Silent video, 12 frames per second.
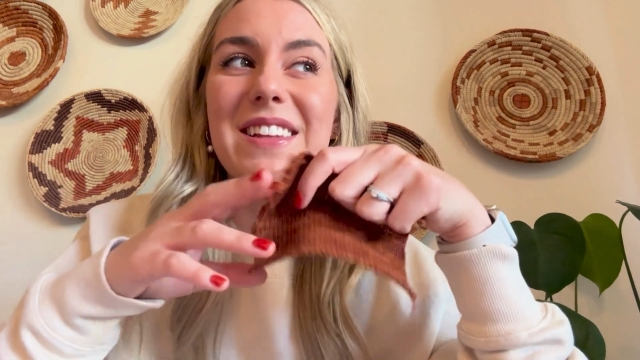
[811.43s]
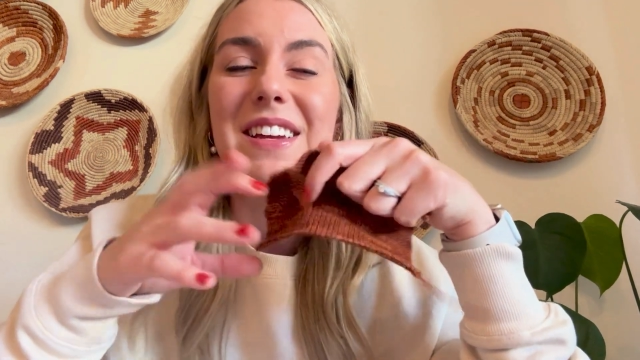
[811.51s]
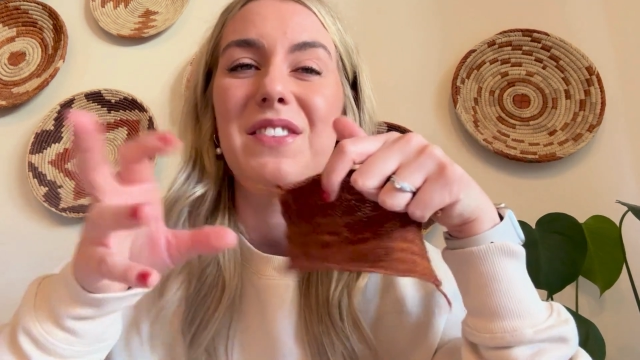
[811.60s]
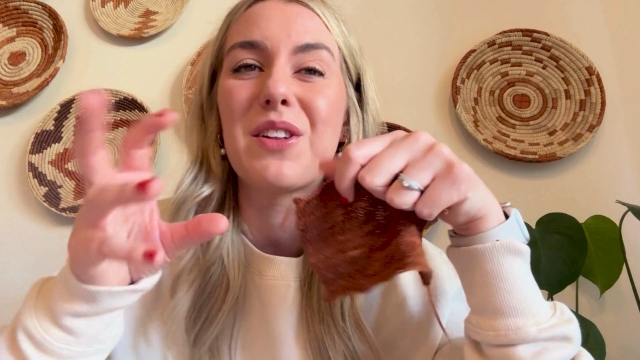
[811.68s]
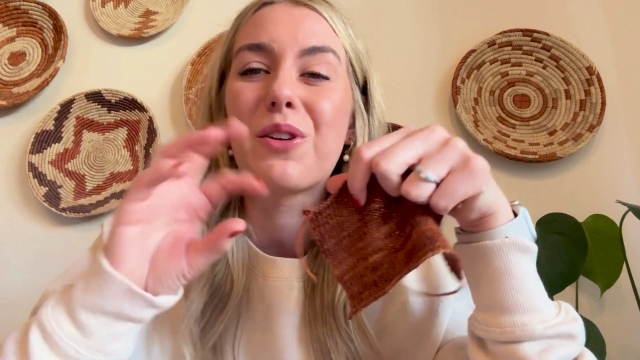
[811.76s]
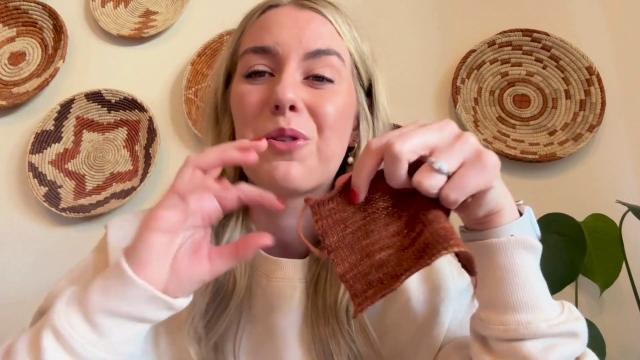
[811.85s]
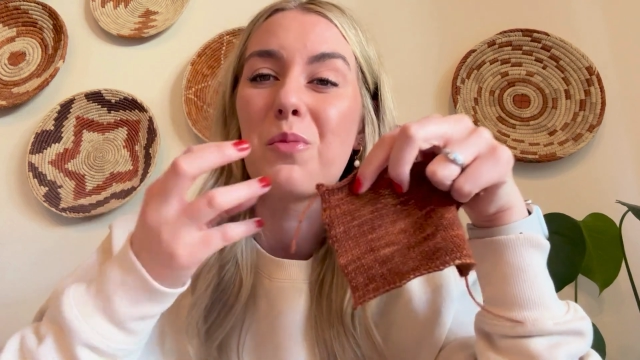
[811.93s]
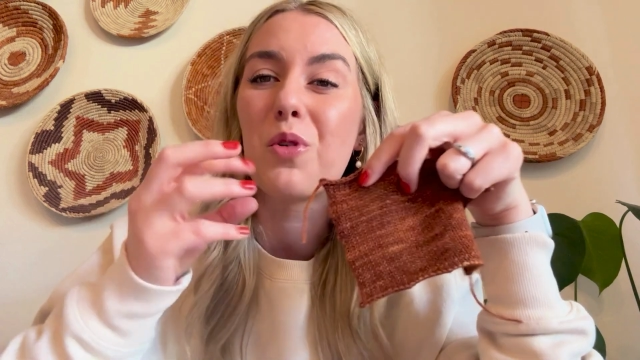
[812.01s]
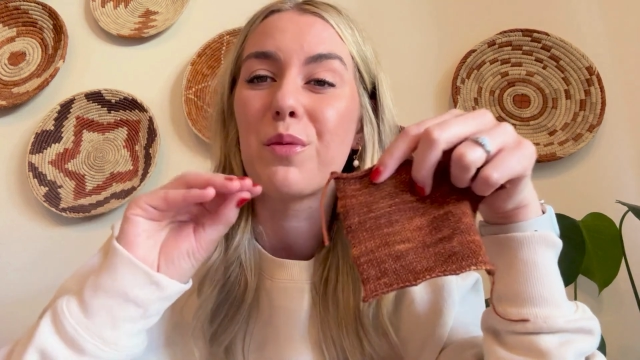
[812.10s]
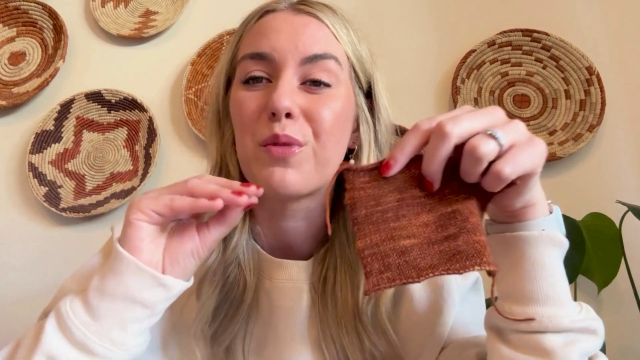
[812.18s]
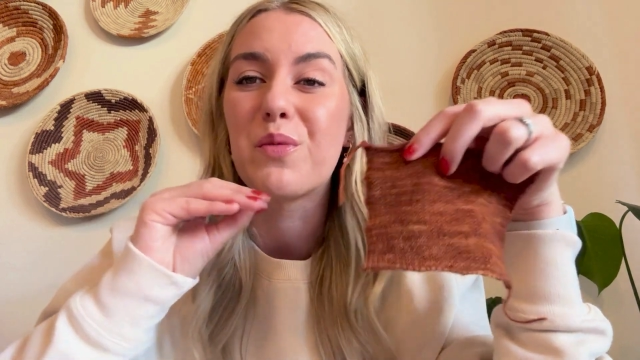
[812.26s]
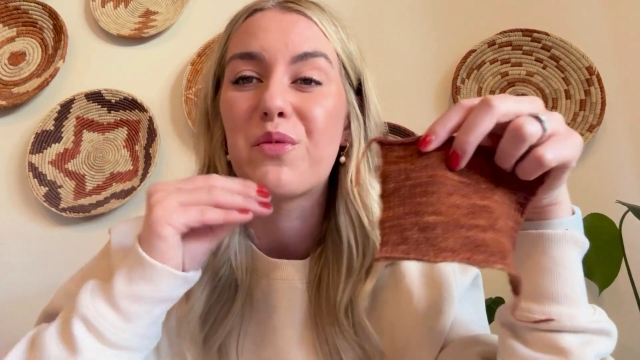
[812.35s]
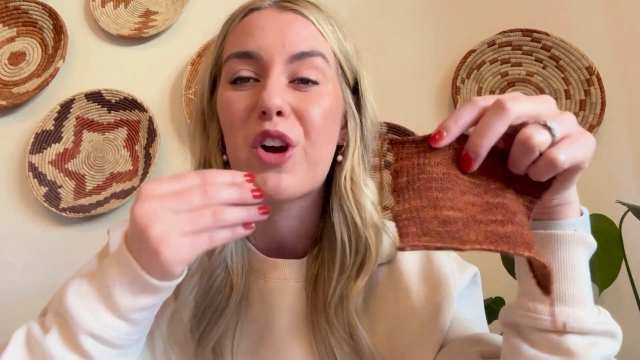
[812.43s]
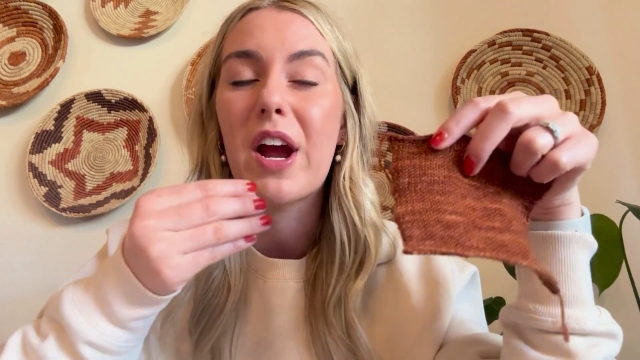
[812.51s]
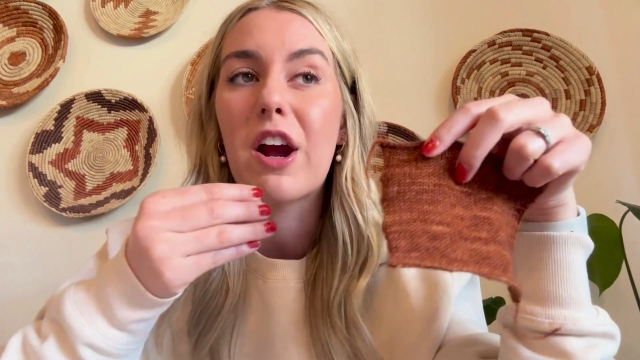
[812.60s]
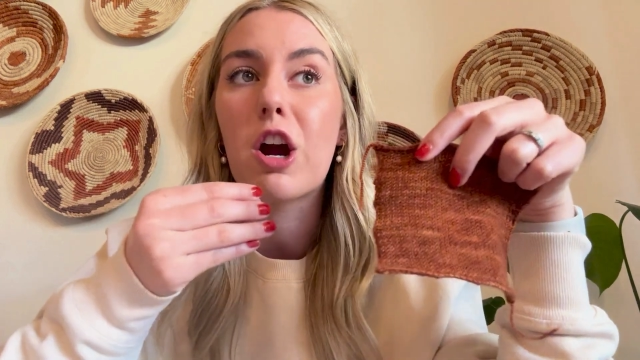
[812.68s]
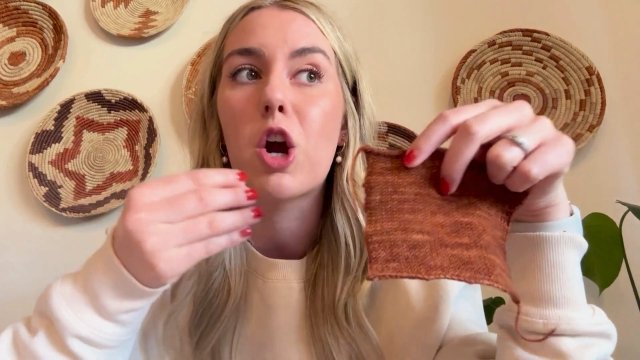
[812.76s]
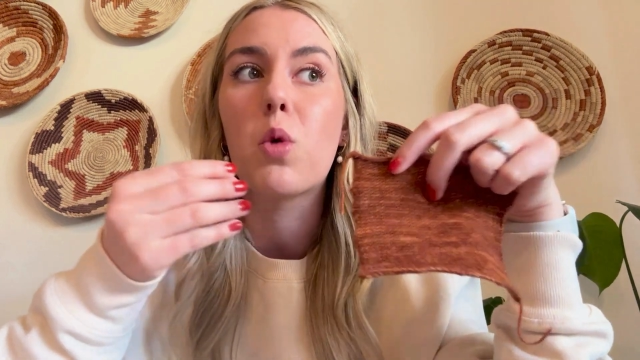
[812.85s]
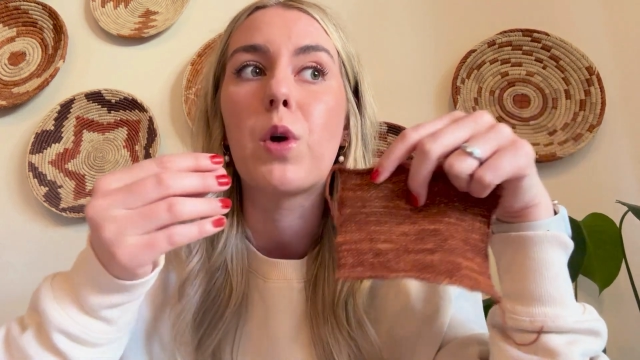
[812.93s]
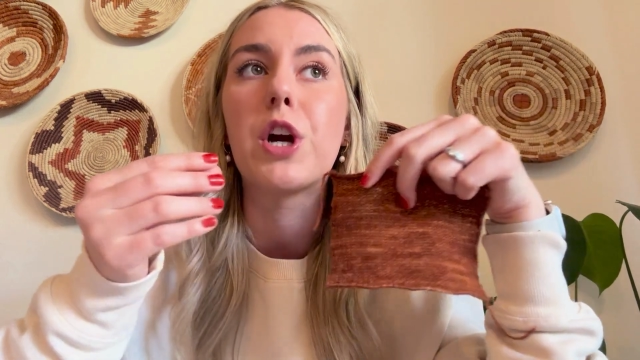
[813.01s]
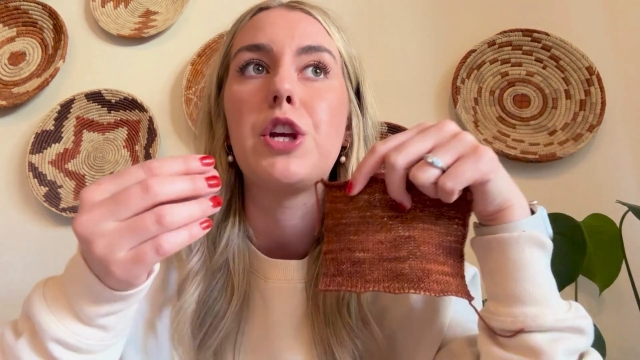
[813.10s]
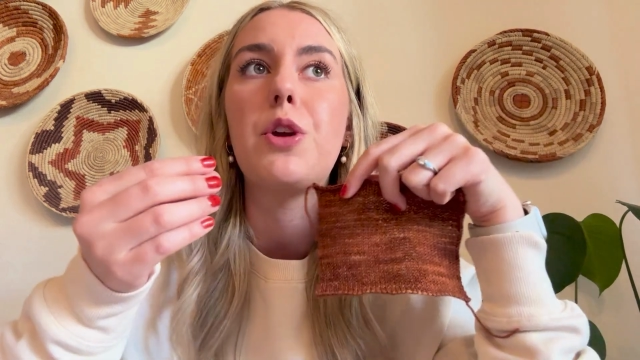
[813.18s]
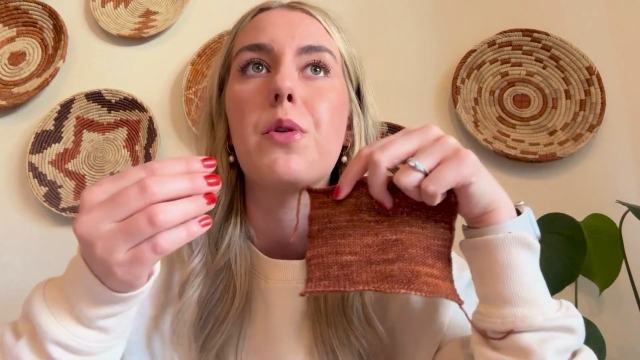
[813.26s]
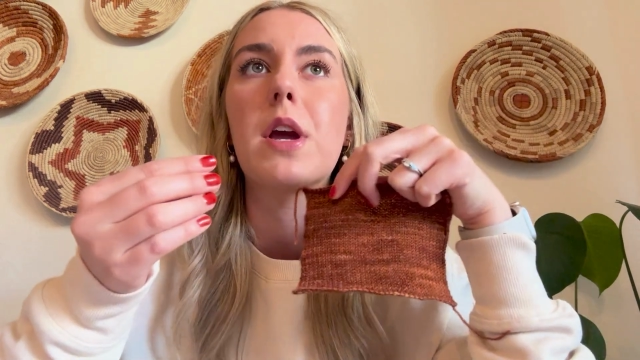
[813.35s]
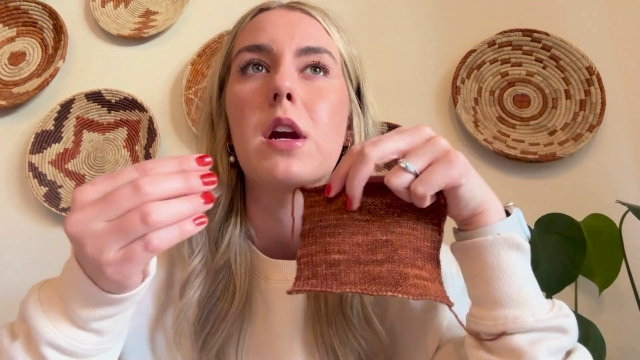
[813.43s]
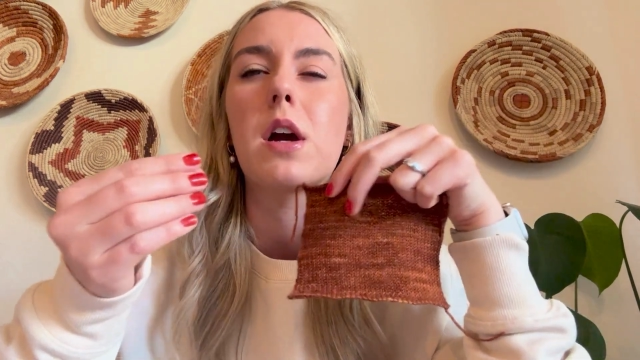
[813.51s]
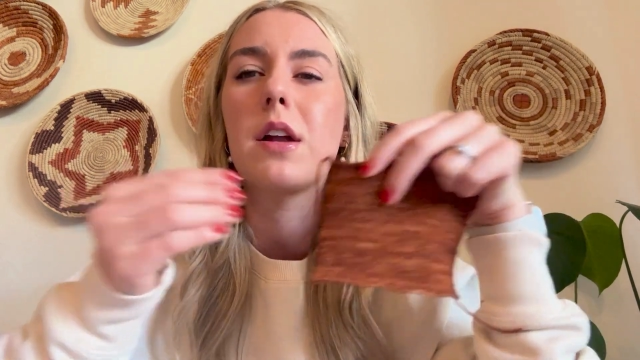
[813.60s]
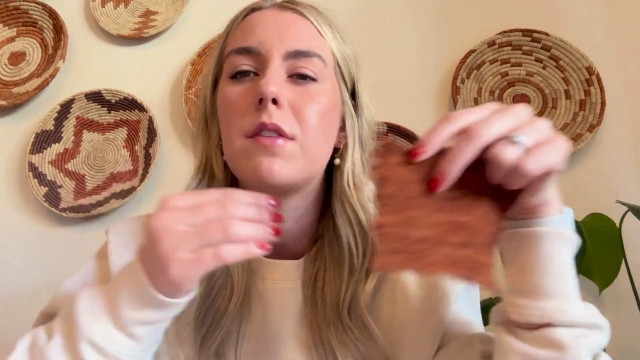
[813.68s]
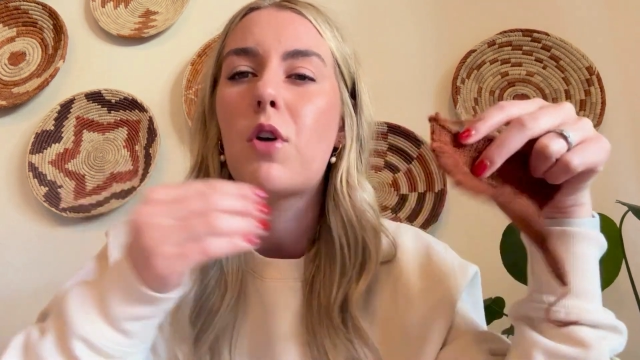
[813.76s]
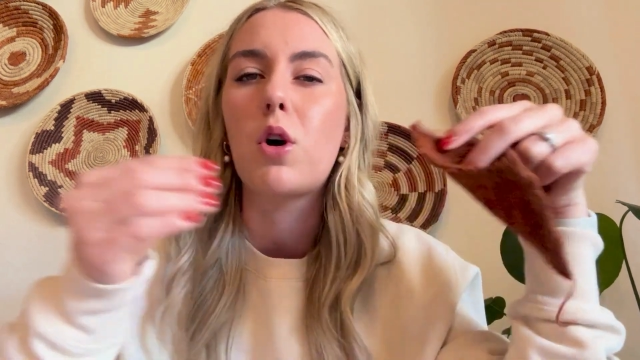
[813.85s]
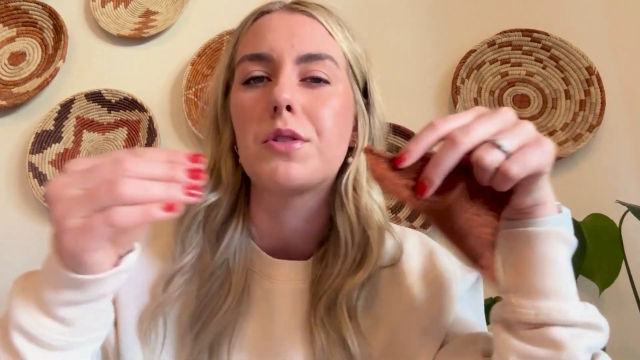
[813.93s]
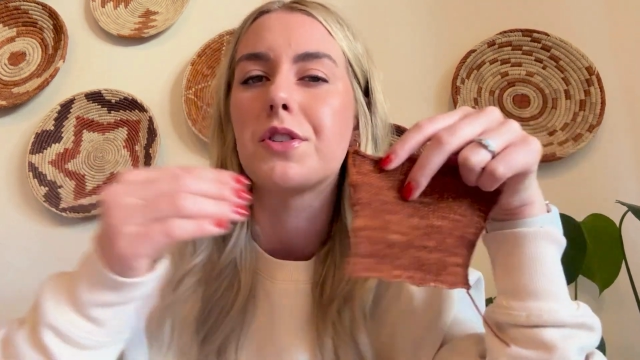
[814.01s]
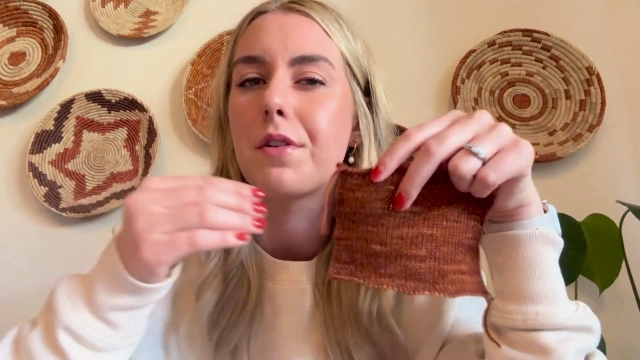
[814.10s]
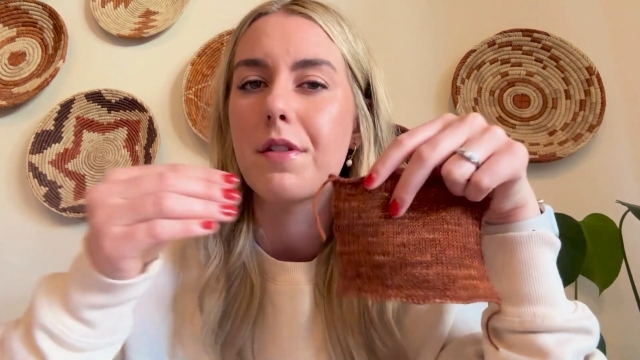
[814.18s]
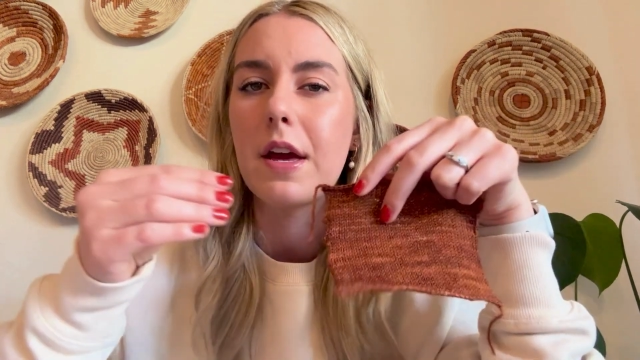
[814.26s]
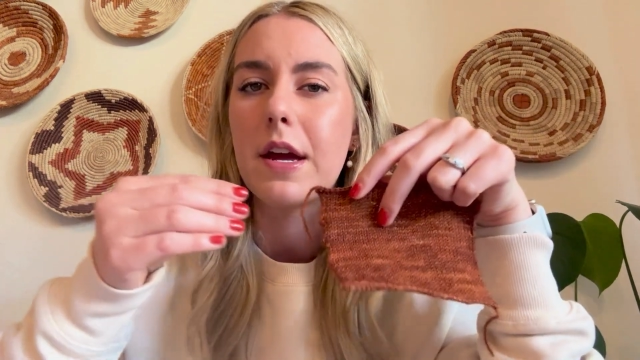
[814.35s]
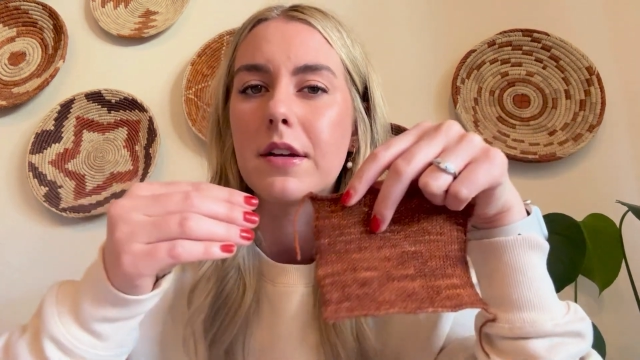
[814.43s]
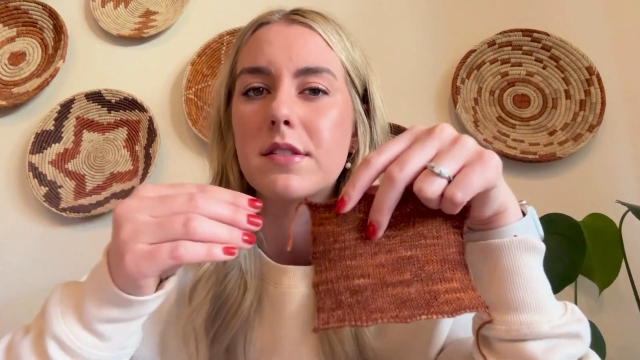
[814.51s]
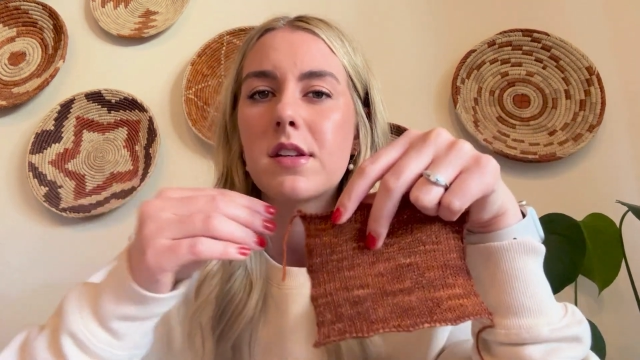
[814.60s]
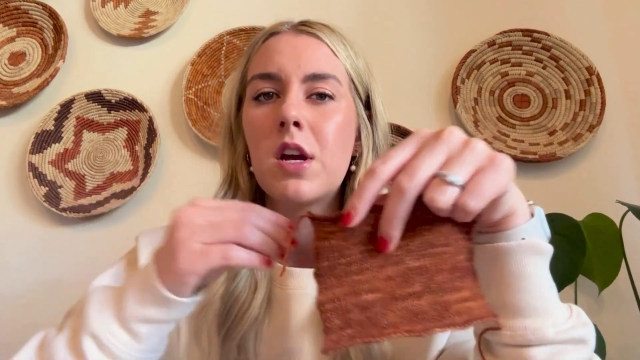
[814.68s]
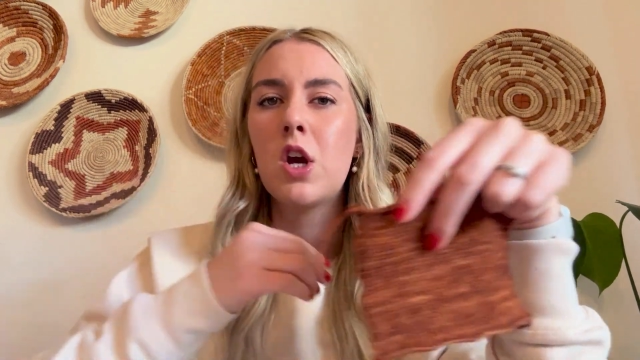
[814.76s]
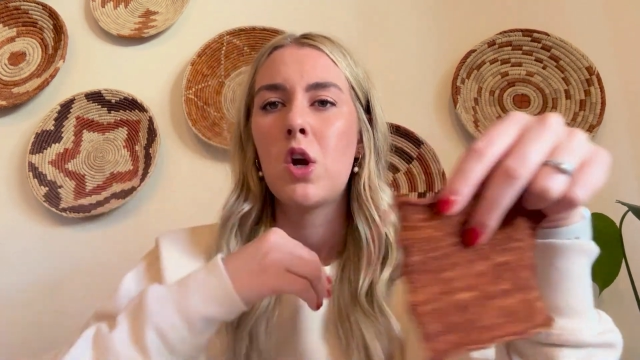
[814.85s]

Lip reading: leave a little more room for error where you can kind of alter things